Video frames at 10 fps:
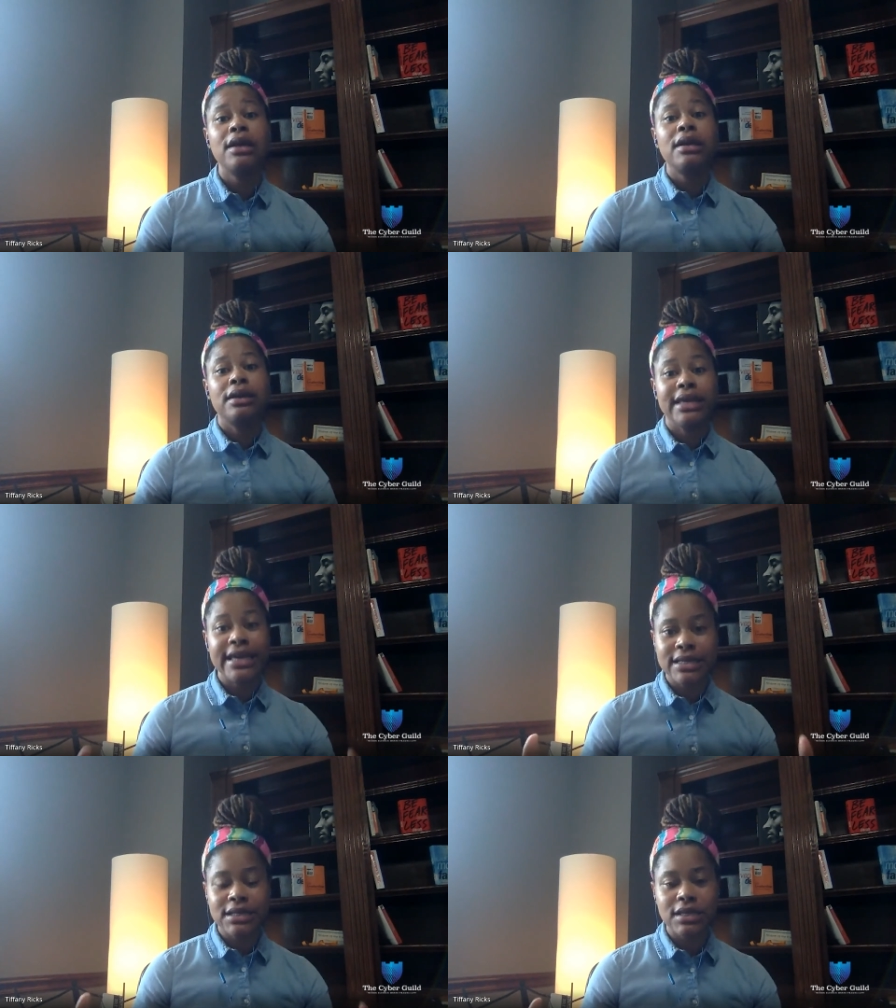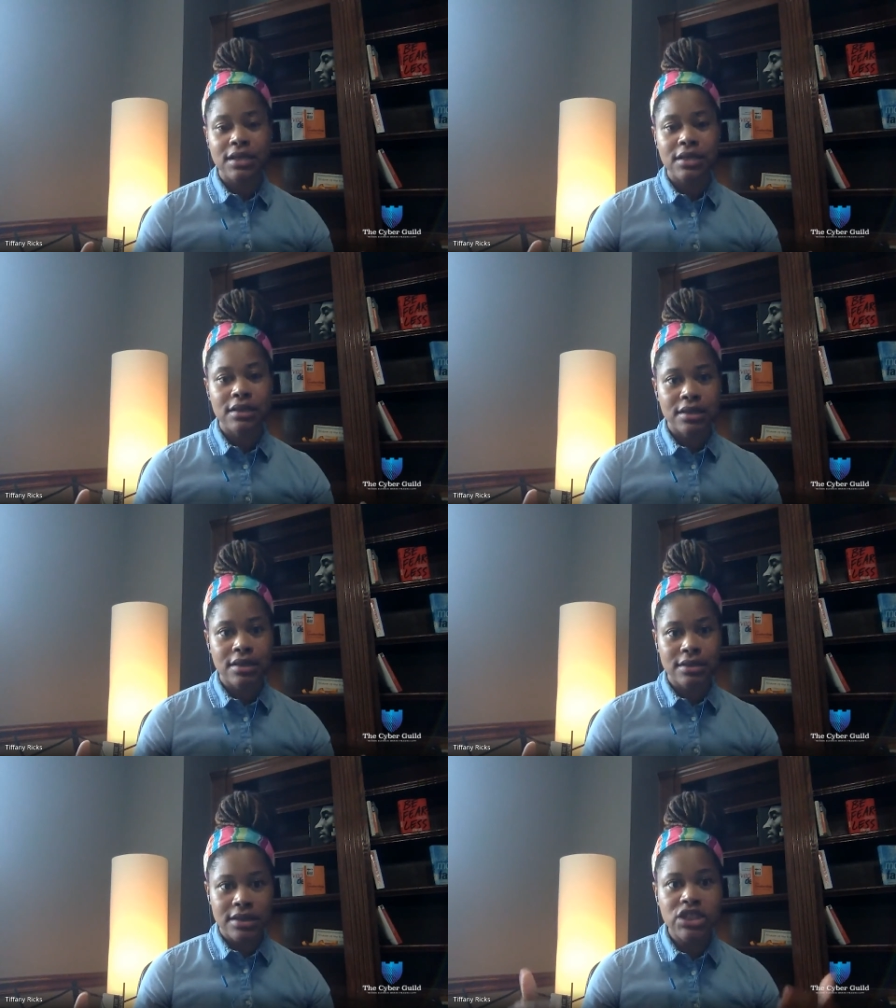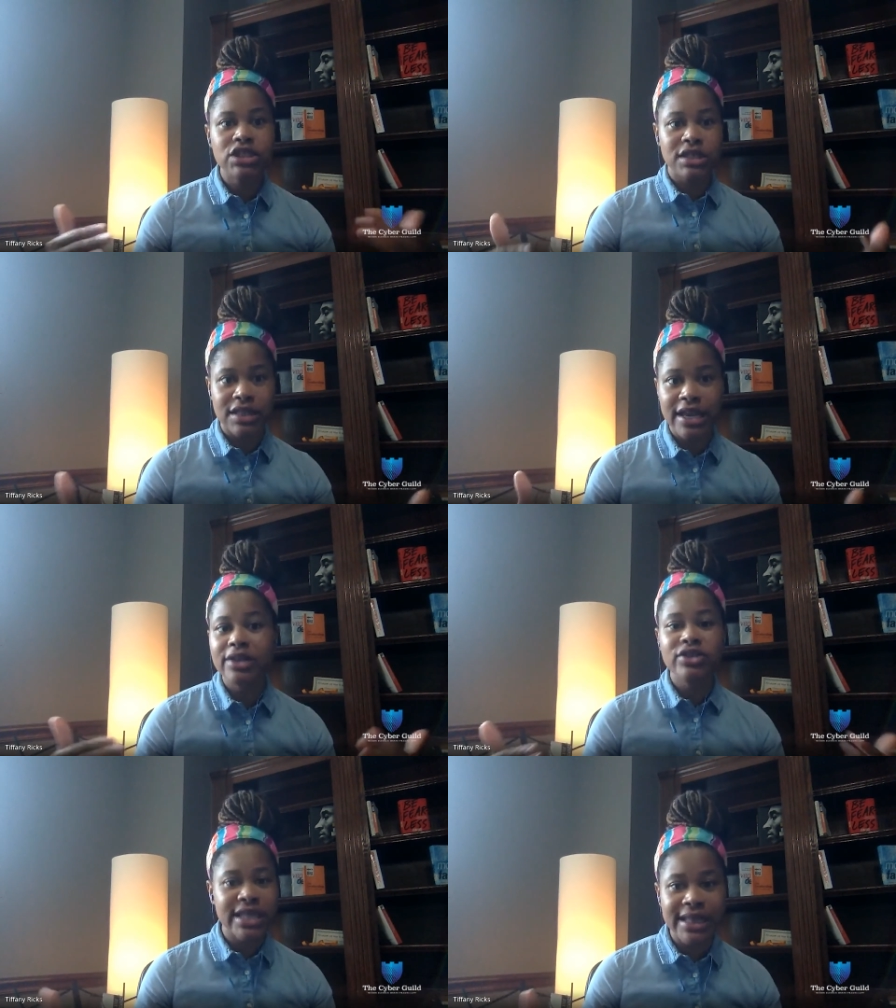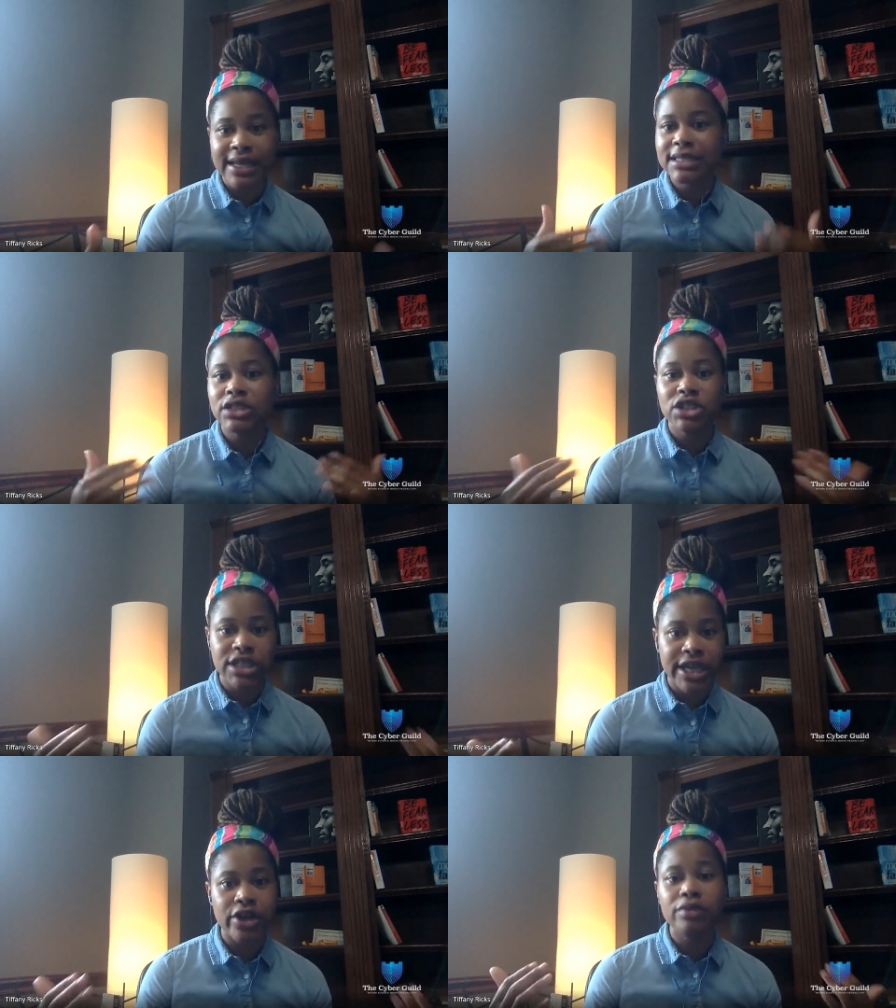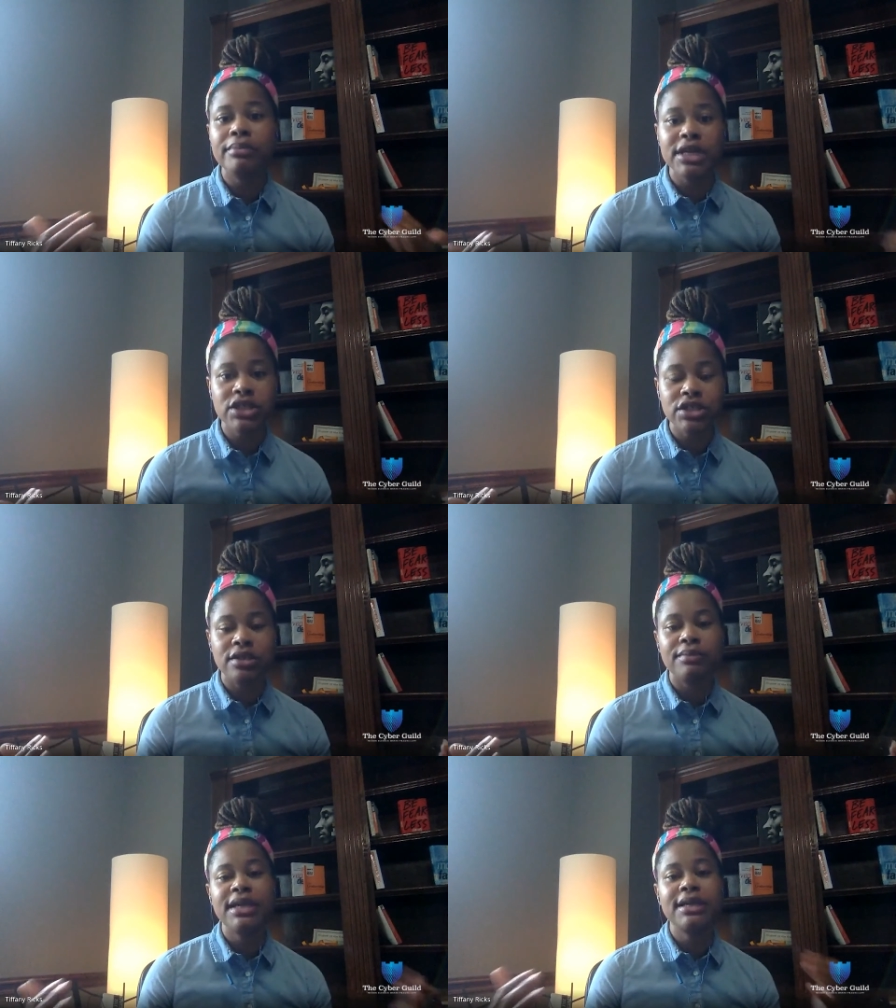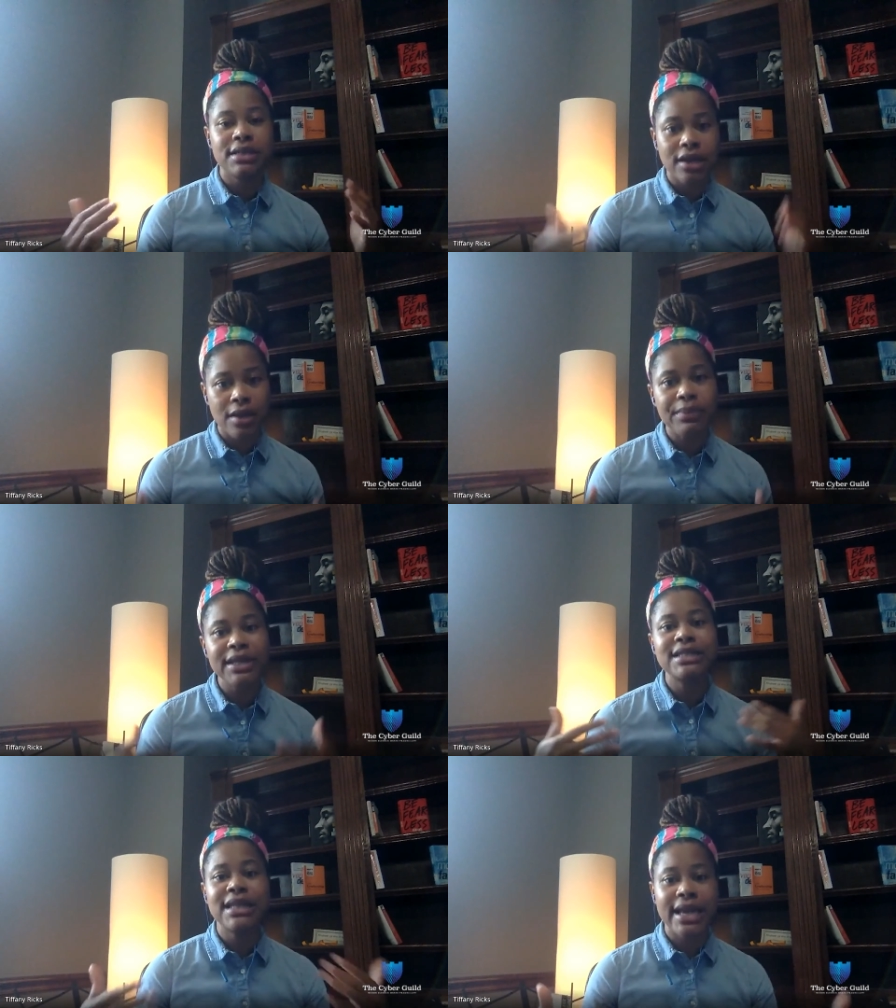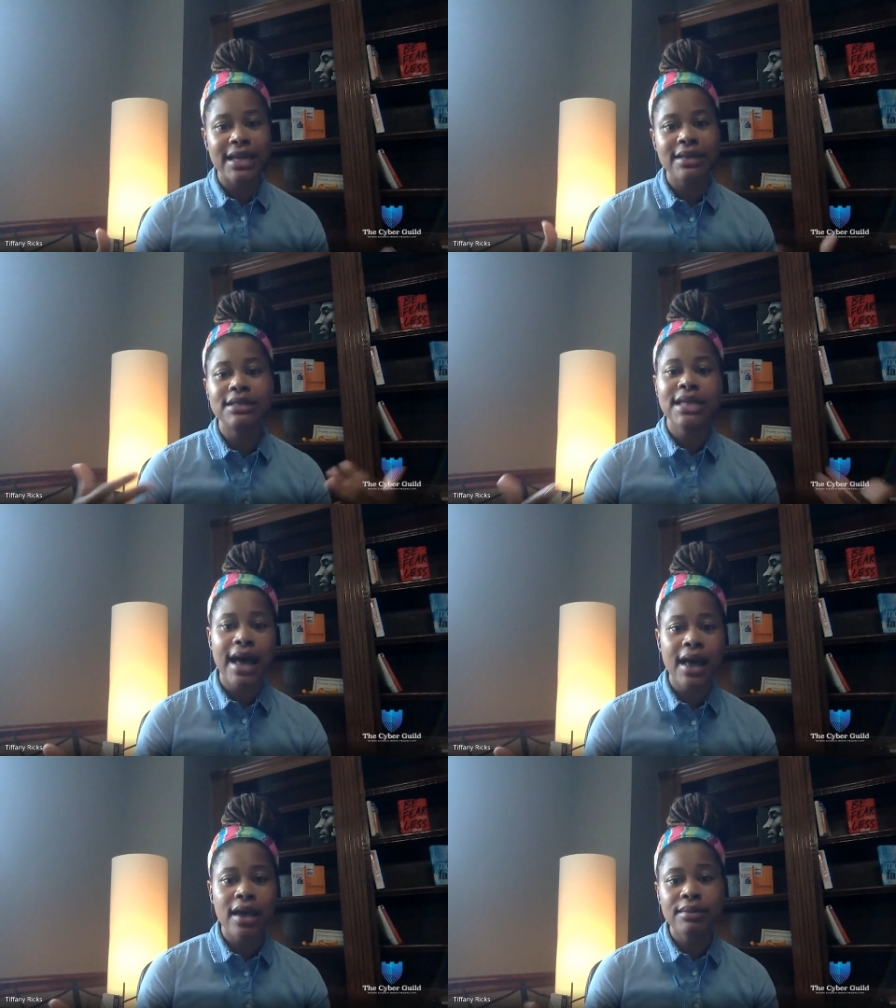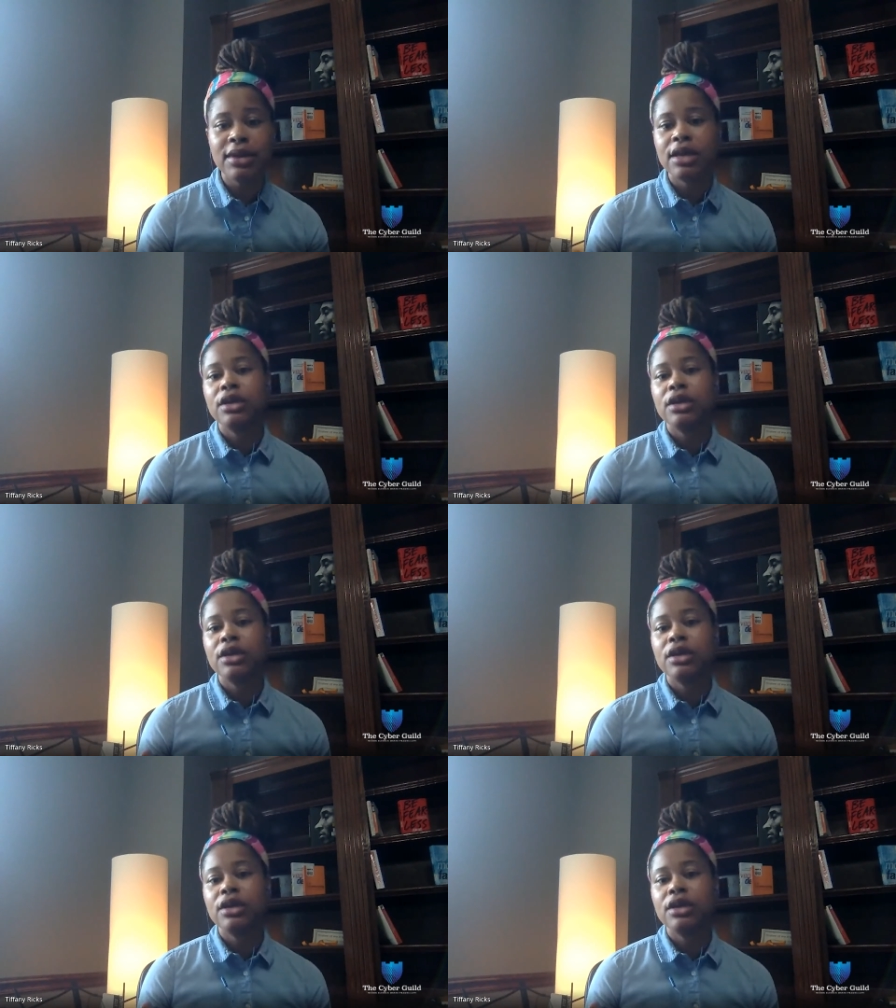gets they understand that it's a shared mission, because the company is taking the time